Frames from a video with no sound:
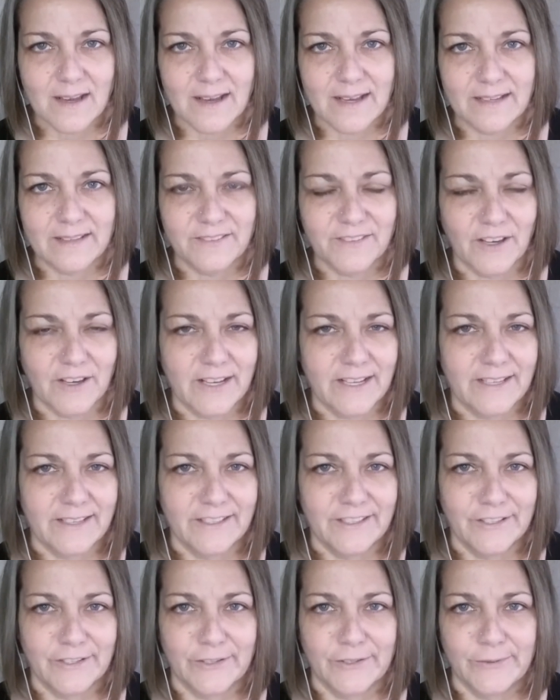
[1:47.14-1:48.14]
I thought,
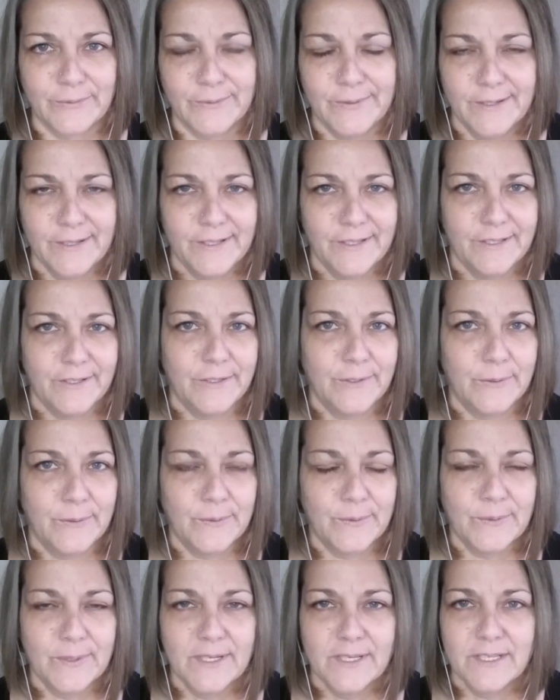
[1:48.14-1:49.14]

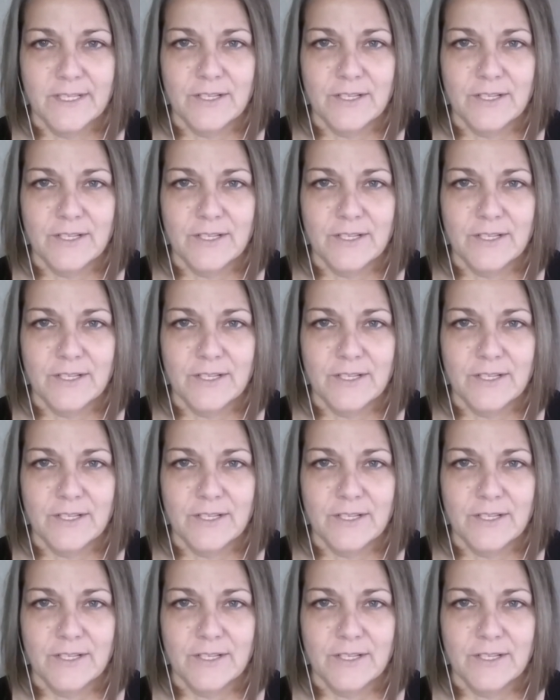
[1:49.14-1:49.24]
you